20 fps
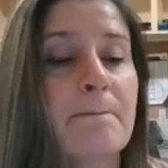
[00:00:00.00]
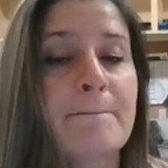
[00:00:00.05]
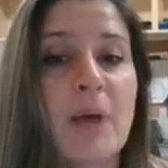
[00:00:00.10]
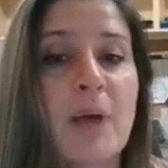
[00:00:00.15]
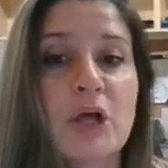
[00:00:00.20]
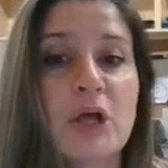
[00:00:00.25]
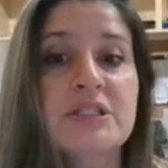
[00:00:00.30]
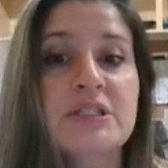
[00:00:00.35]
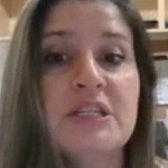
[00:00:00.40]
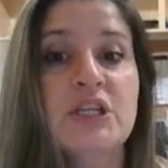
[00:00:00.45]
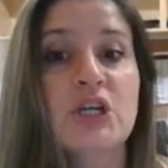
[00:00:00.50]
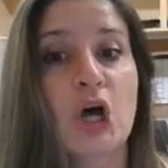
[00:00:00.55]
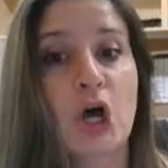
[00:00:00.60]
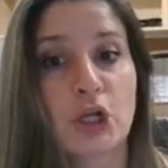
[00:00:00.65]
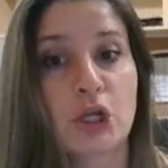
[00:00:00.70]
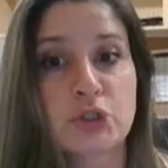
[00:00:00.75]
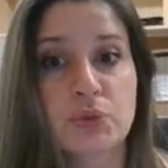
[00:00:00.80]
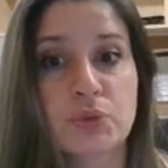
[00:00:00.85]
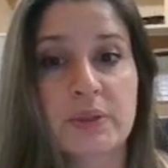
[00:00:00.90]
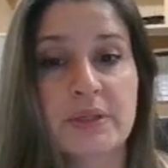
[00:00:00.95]

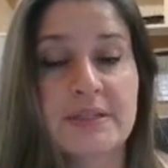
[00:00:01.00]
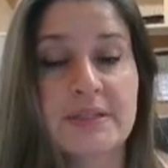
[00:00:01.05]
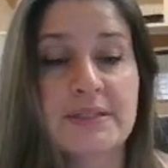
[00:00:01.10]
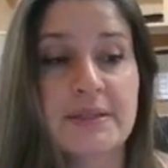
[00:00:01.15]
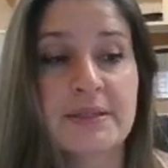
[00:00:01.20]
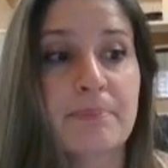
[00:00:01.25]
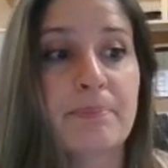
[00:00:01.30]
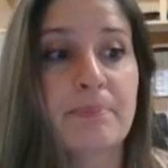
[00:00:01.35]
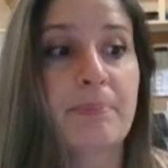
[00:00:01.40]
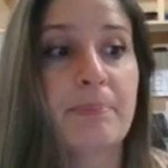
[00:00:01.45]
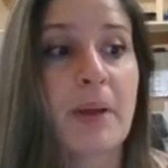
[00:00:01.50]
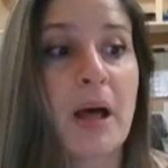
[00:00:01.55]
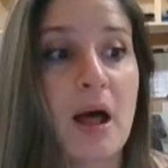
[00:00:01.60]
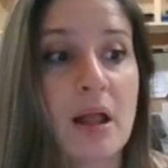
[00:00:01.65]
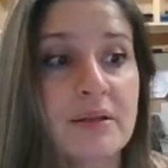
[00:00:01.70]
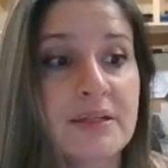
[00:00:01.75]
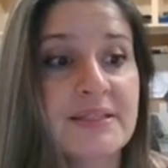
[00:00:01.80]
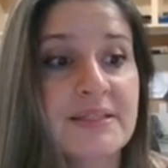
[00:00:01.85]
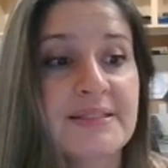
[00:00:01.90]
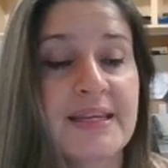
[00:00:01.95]
multiculturalism
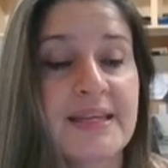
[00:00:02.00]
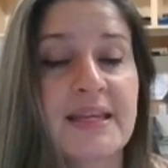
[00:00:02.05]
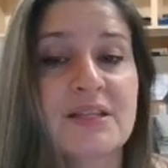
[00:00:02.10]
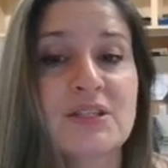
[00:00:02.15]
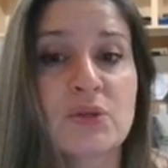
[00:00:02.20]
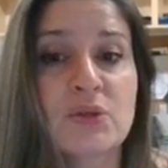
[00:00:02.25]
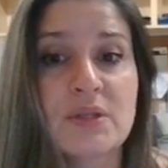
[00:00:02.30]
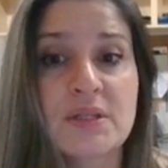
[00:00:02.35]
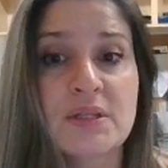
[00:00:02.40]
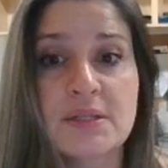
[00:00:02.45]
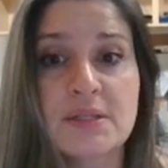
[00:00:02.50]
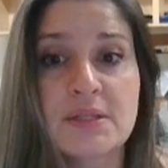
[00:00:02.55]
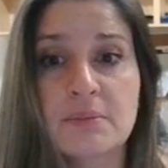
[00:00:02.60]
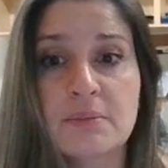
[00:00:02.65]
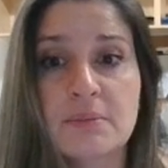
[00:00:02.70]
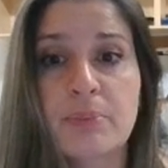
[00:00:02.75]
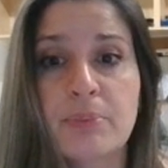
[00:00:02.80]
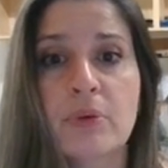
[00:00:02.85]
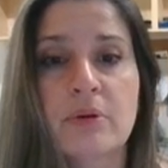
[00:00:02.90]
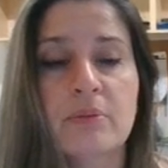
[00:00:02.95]
policy. So, this is an
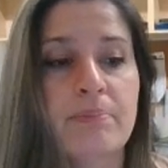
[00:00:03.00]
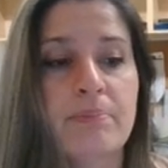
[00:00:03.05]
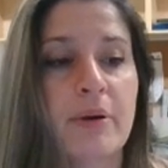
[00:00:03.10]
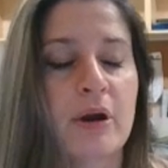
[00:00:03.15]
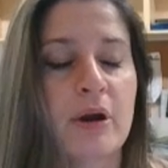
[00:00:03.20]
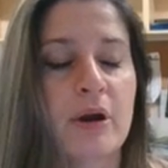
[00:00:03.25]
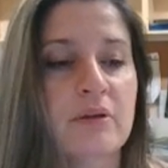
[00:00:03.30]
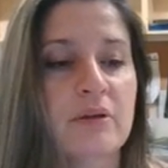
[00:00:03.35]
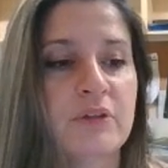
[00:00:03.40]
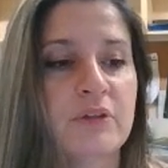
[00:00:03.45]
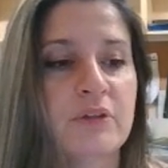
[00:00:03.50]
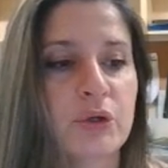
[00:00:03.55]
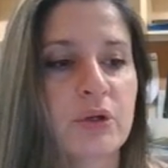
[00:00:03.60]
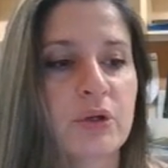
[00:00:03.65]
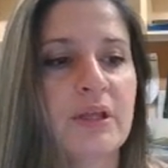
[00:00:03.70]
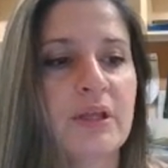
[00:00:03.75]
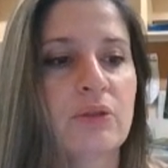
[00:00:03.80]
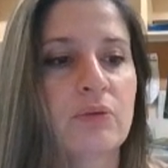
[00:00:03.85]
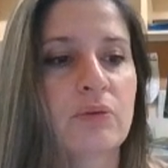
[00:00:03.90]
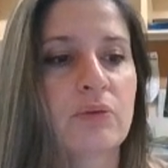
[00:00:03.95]
important part of
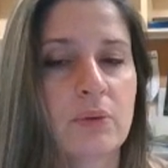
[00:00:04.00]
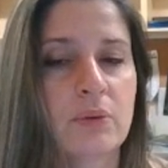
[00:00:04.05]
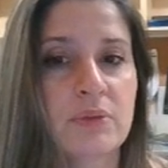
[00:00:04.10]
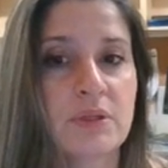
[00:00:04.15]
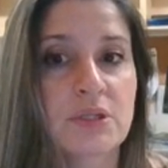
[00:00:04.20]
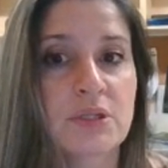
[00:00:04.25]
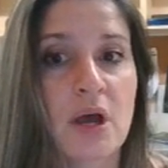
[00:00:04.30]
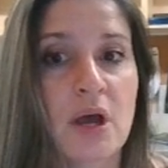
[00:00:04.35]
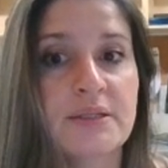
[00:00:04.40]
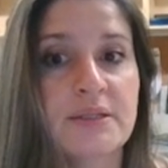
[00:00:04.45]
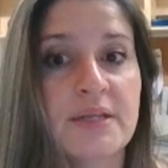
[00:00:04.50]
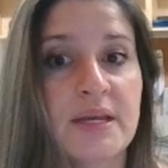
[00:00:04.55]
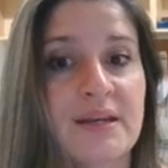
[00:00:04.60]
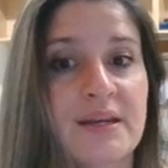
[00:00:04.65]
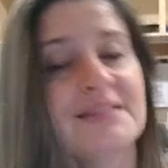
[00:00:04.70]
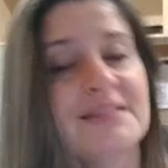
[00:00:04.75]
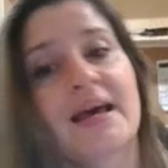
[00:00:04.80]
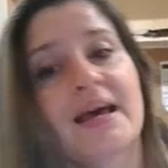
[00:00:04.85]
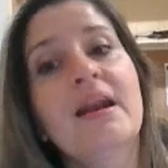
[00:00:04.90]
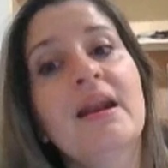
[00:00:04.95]
learning throughout this content
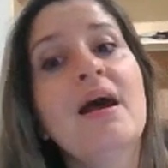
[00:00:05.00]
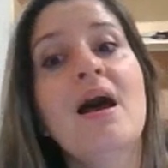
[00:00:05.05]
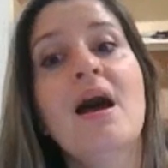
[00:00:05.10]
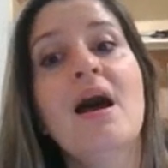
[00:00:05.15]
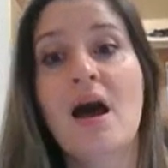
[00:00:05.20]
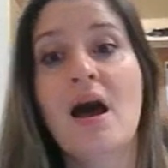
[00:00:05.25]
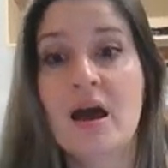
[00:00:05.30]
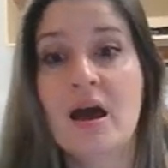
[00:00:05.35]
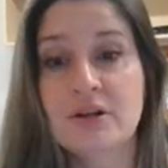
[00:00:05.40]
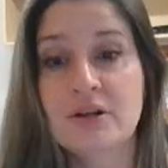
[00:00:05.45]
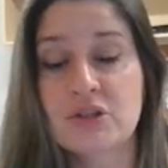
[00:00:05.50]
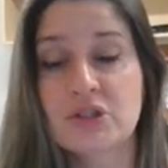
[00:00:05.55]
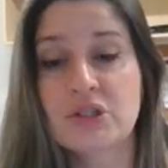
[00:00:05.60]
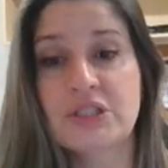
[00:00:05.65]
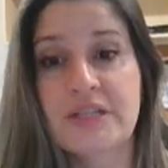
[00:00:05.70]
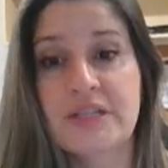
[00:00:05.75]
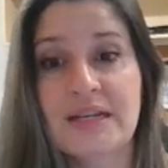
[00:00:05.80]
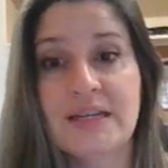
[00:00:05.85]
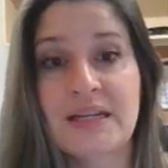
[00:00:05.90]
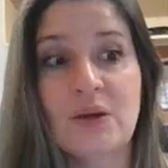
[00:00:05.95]
is that
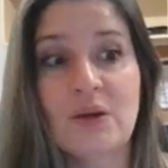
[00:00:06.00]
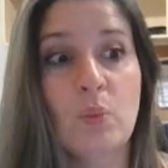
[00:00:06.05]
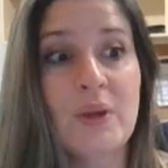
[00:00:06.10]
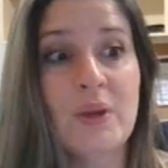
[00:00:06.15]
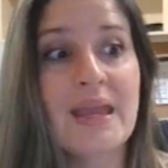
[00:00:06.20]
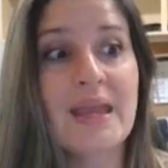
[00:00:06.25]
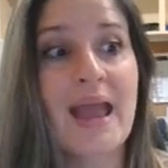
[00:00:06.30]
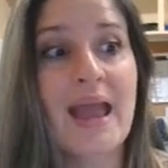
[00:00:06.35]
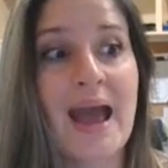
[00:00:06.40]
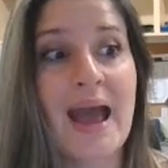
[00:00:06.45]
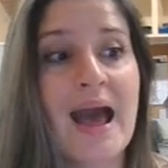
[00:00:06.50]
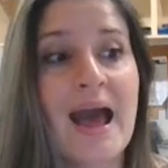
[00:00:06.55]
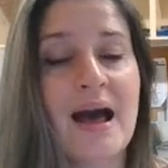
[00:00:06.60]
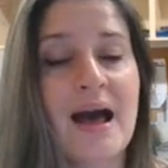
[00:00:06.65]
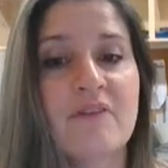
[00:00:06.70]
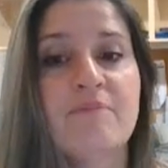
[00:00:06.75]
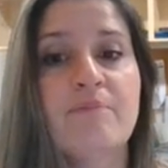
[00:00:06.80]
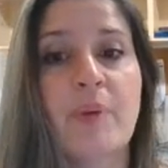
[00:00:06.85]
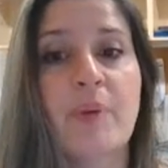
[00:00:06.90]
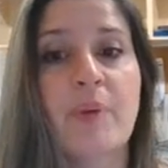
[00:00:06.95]
understanding we
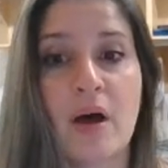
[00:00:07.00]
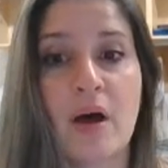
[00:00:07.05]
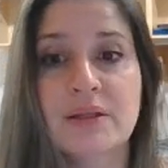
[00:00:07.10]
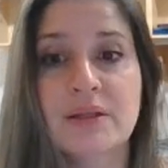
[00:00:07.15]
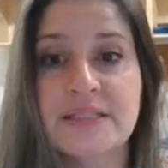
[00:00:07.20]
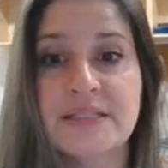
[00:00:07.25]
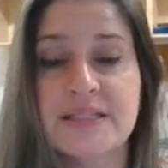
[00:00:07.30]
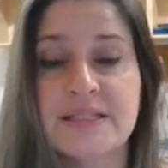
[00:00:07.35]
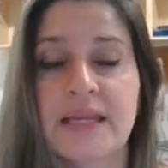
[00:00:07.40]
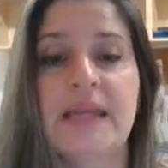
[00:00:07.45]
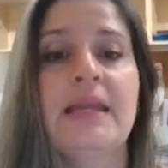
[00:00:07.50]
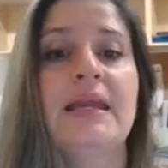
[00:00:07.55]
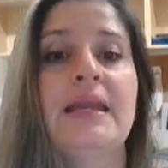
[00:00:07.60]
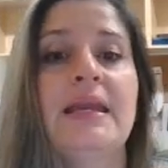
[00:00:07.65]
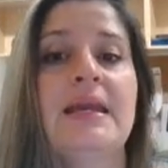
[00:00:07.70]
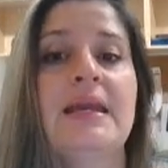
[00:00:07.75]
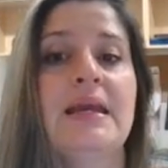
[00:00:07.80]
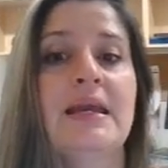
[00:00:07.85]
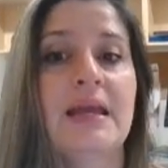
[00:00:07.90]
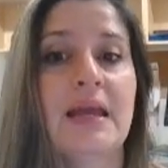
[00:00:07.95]
have policy
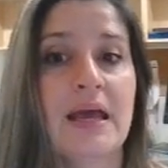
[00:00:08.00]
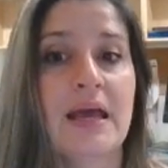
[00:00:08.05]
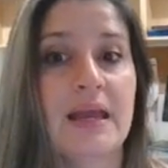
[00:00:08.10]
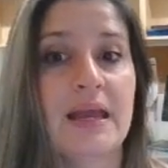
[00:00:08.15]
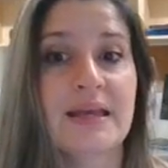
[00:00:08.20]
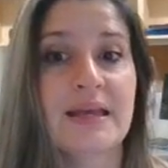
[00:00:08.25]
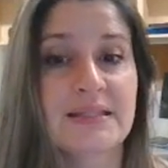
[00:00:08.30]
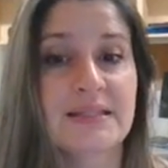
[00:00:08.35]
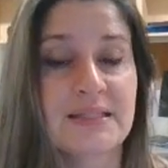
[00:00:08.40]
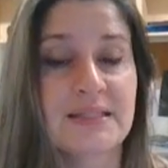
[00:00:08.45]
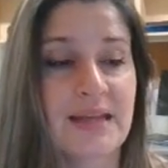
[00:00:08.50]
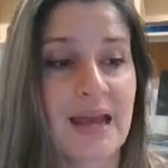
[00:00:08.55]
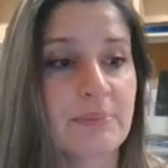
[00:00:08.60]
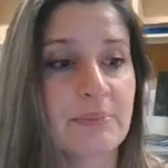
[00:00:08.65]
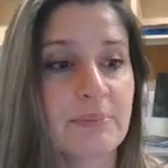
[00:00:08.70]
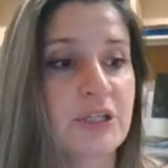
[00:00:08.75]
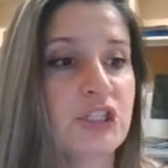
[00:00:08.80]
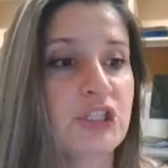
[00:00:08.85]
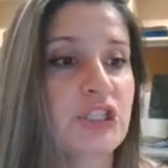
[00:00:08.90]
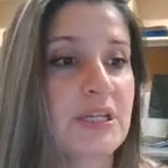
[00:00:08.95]

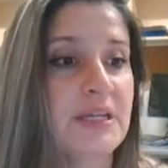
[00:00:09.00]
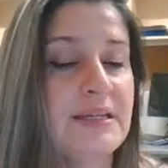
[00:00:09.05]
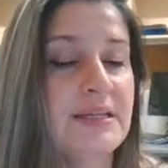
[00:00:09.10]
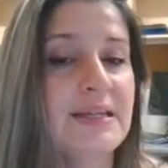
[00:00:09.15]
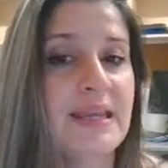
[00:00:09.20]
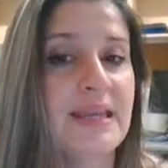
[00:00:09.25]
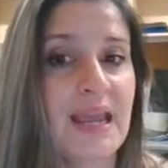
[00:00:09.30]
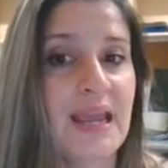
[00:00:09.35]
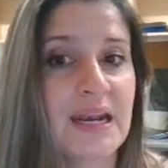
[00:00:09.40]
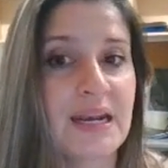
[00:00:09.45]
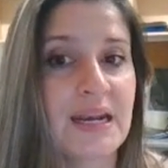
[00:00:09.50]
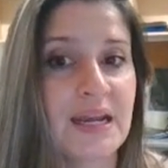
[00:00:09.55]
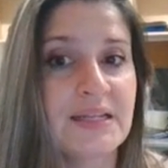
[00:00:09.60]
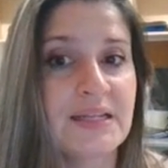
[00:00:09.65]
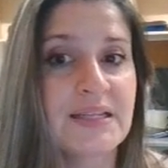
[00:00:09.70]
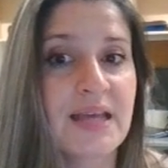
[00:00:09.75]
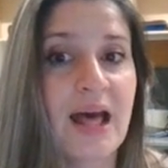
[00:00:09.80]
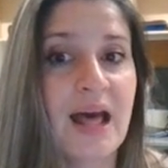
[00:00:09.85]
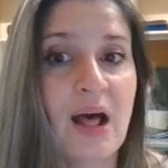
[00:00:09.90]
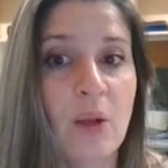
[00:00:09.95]
established in Canada
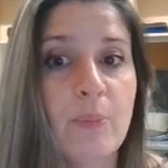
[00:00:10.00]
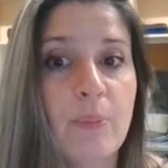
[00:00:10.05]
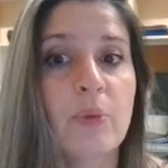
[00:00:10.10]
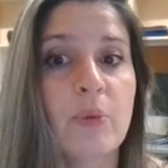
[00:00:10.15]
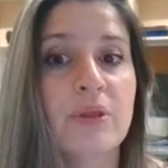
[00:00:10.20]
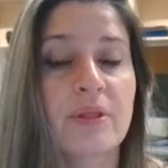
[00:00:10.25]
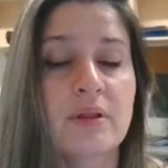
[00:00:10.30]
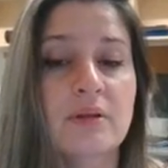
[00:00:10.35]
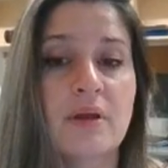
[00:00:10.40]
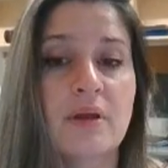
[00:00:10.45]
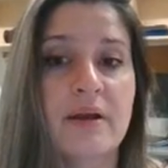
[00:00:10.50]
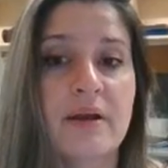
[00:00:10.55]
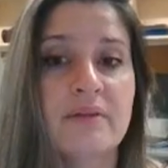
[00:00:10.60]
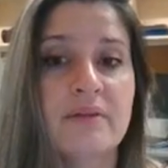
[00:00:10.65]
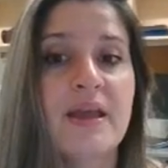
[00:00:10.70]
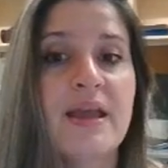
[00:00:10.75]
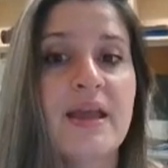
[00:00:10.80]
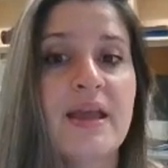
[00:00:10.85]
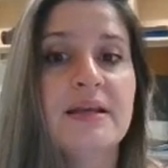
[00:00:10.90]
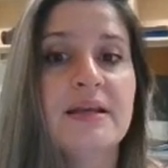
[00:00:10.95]
to help with a lot of
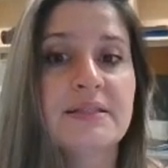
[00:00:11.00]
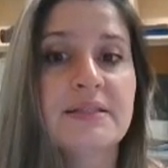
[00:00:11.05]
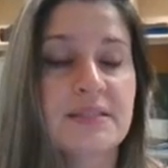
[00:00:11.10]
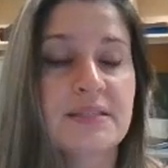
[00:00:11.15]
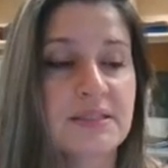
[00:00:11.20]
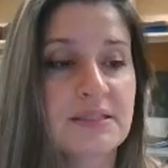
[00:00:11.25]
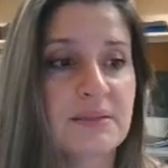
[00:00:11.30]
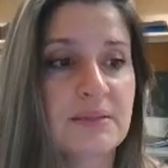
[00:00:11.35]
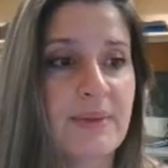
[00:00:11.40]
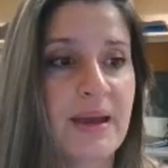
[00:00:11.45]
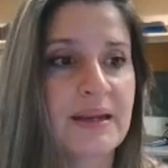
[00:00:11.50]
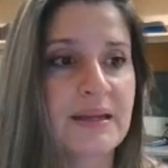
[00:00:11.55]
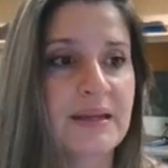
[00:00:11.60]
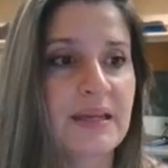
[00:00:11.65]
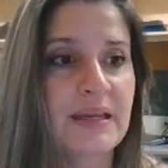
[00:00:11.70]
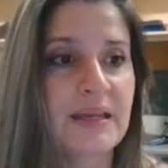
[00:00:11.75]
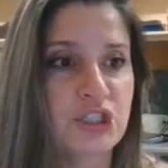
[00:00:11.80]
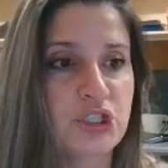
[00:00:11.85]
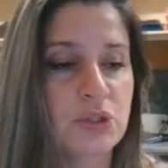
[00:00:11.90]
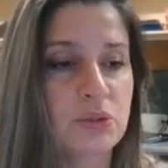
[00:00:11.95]
systematic
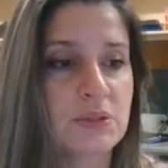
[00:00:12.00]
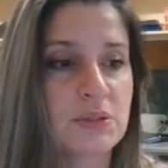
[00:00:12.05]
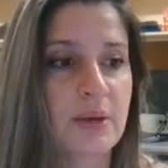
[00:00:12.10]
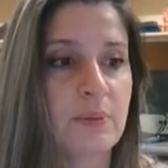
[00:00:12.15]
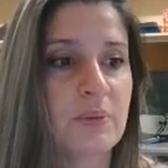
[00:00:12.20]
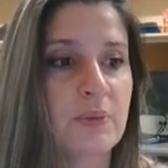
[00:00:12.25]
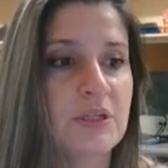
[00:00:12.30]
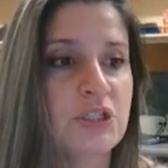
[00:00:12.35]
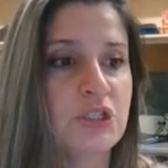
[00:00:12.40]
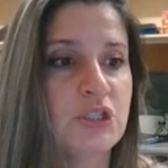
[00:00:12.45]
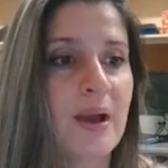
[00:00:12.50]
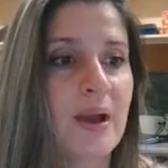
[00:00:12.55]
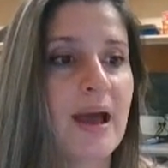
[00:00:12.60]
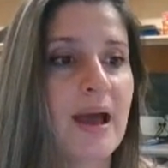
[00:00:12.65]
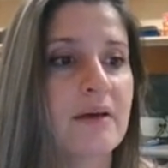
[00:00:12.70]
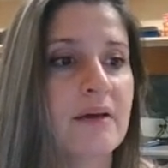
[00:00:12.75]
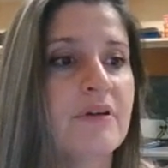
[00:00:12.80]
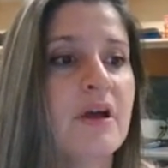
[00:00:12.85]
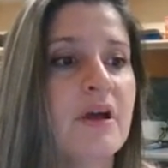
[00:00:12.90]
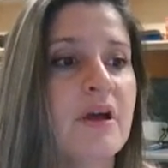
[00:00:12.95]
issues that we do
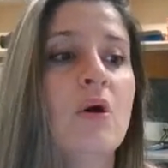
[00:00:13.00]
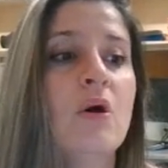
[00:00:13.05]
have.